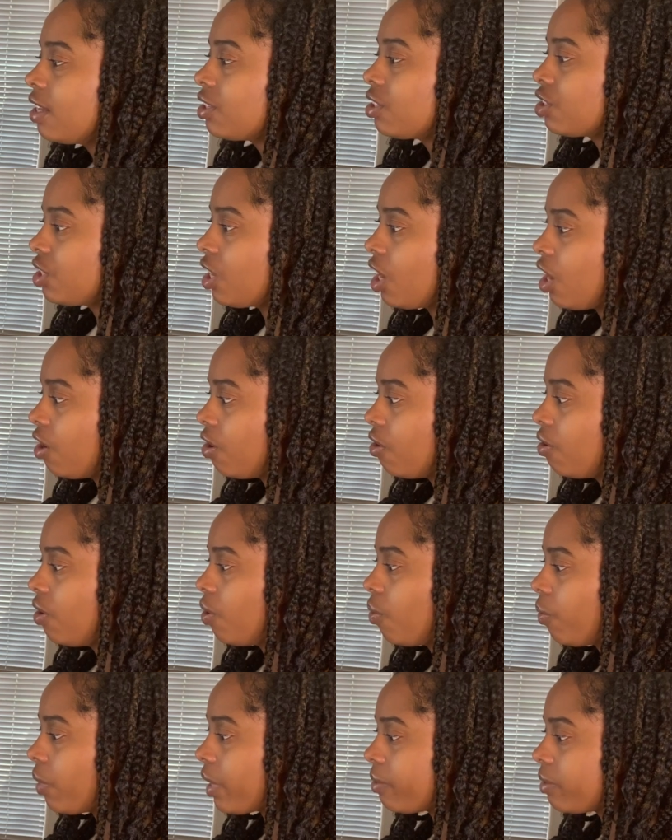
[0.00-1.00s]
So
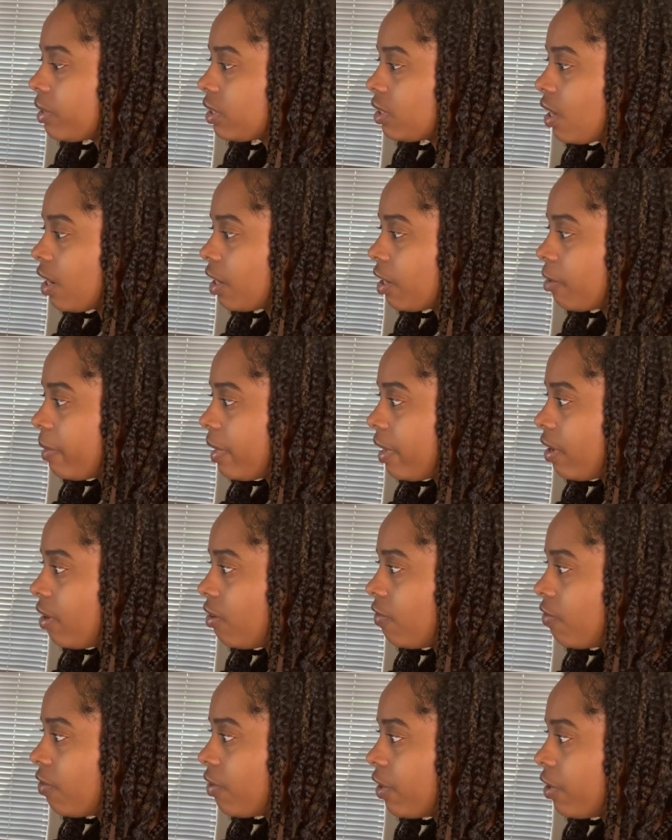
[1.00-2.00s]
what I want to talk
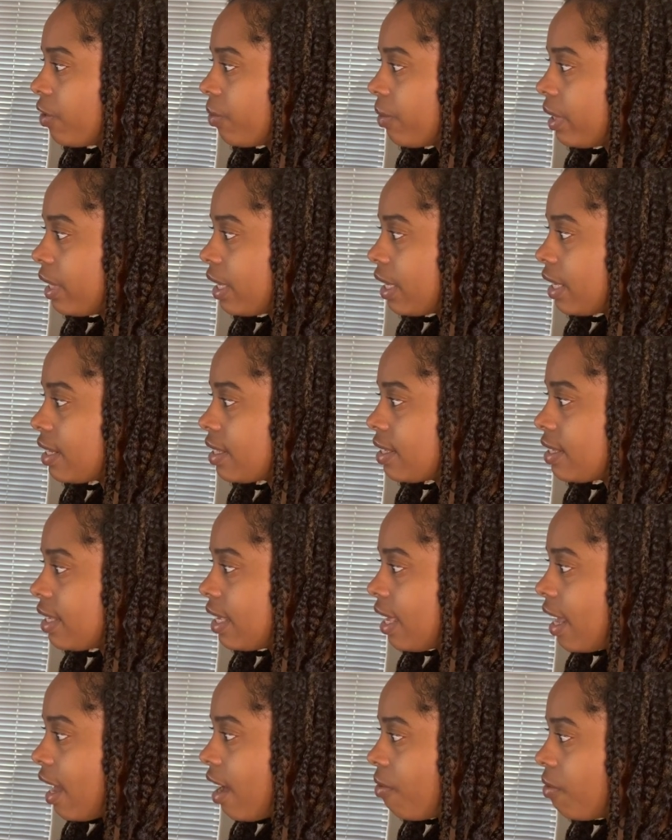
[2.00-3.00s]
about for ingredients,
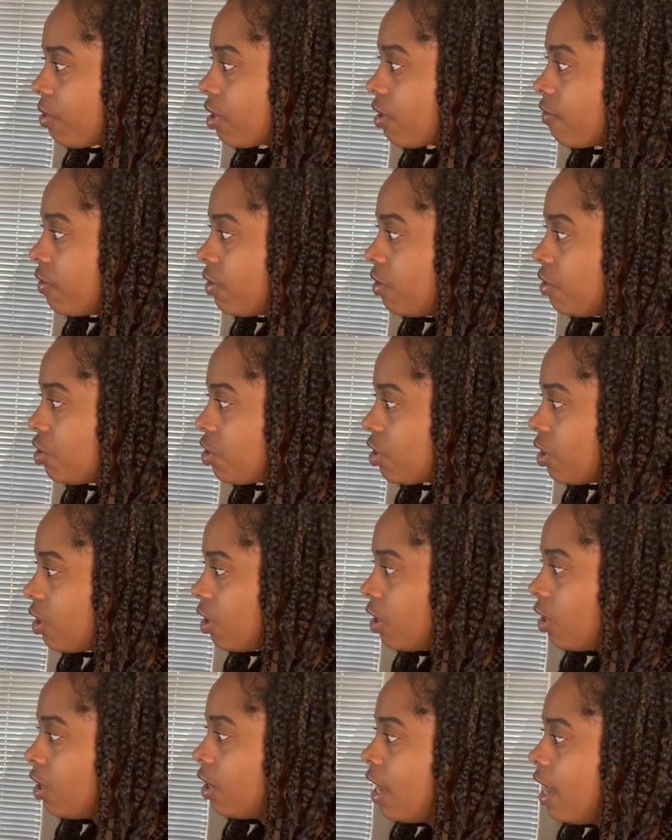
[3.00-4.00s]
I want to
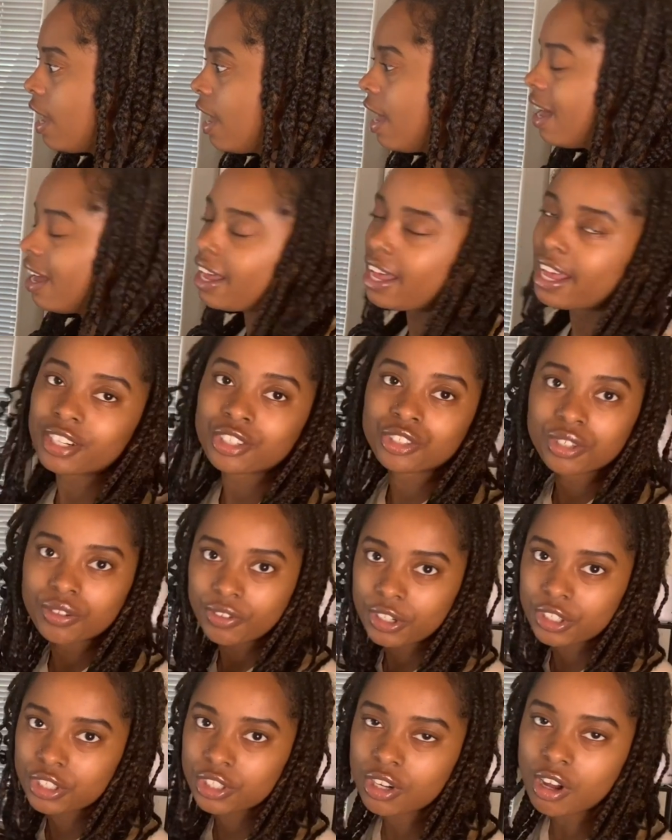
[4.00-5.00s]
feature extra
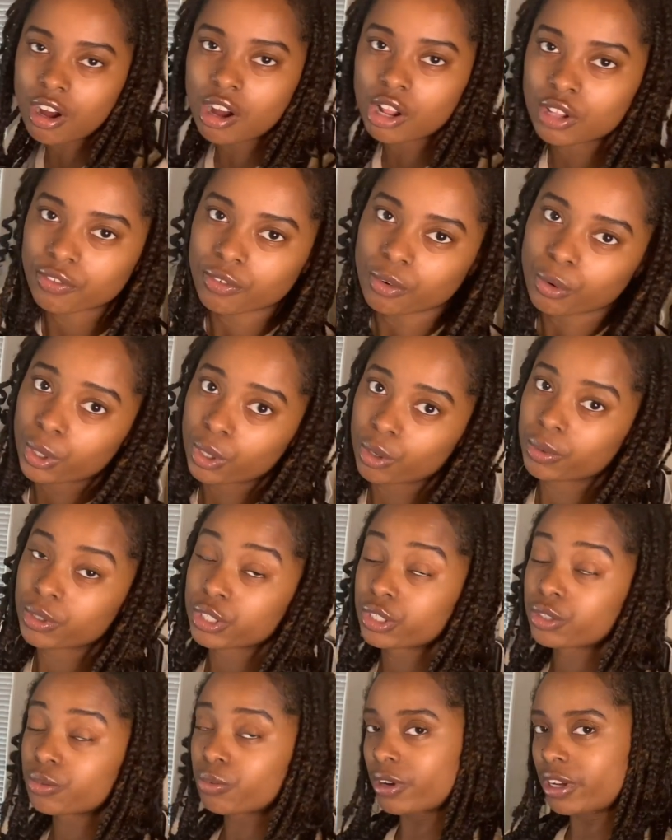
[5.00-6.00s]
virgin olive oil, which
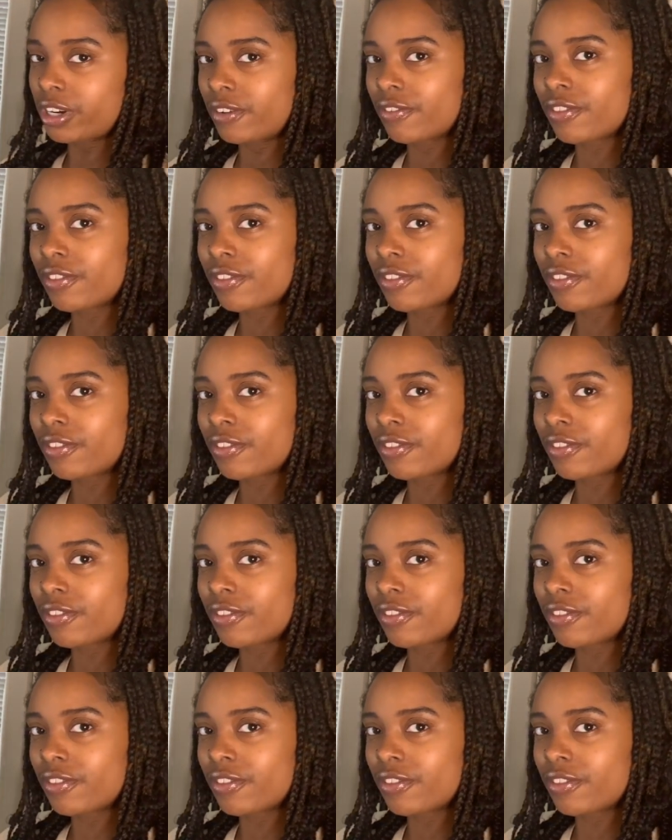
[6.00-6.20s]
is one